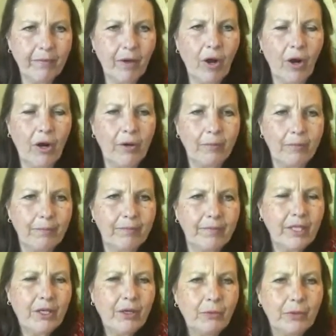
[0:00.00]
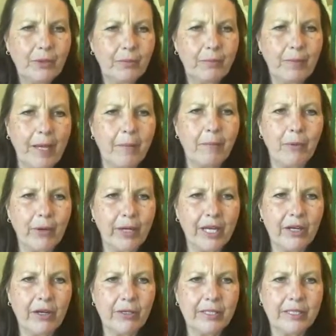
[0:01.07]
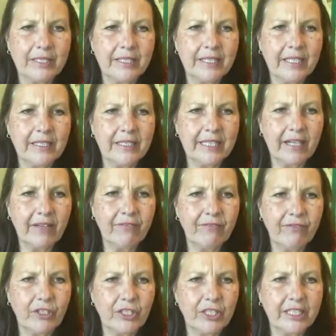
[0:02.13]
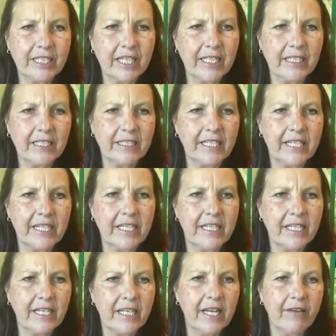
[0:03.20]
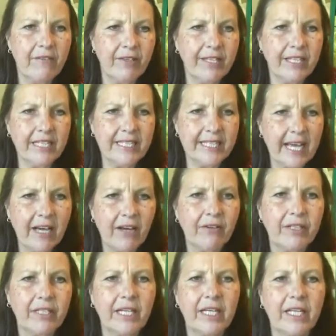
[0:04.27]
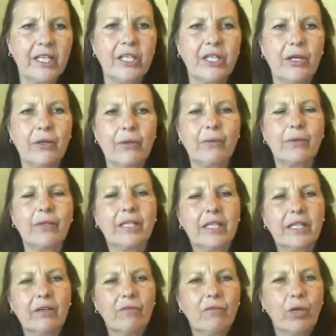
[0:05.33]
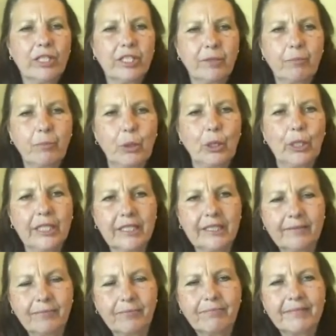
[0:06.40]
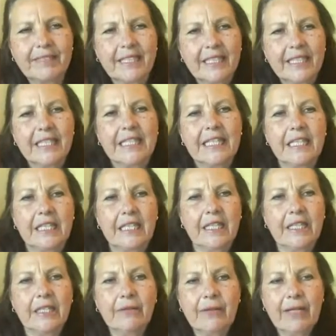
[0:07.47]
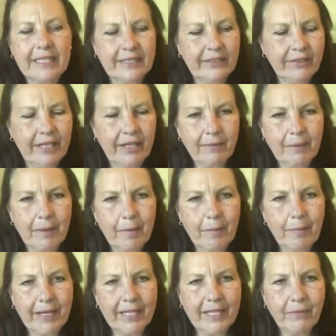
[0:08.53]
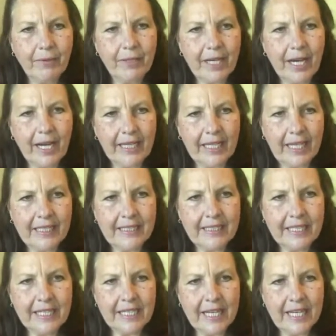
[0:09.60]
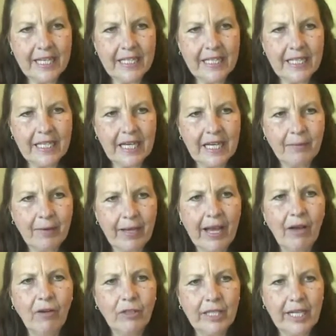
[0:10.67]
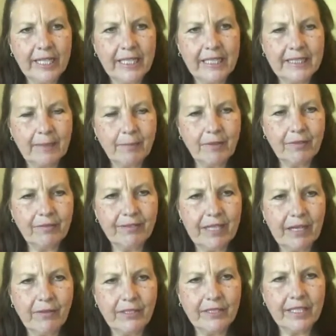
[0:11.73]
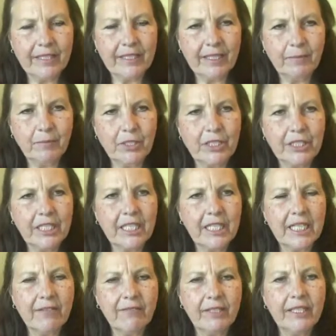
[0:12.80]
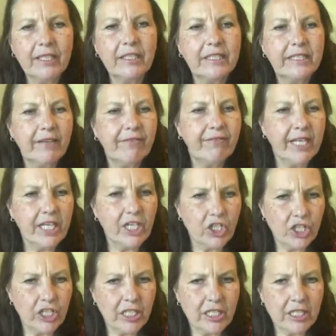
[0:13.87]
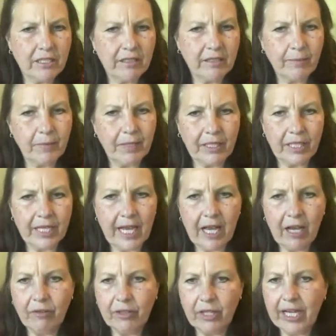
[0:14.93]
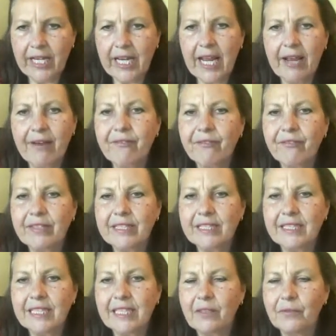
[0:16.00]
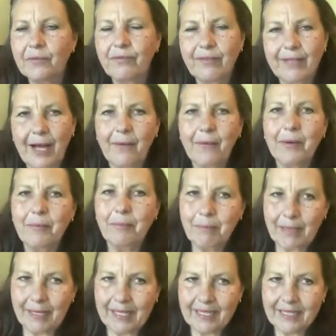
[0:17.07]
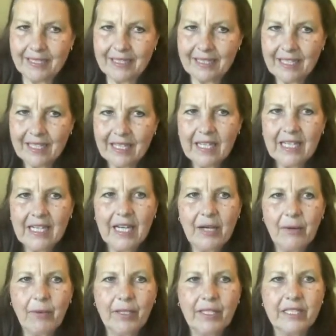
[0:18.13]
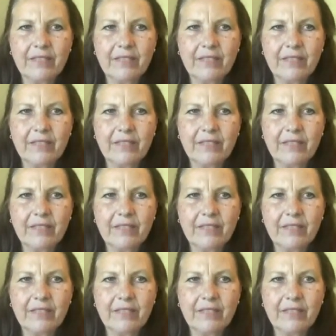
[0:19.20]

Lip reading: art, with the paper here. That's that first kind of getting everything down and unknown what to put. All right, so now I'm coming back in with highlights, and that I'm outlining some of the flowers. I thought I'm just going to give a little definition. I'm not going to outline every single flower, but I want to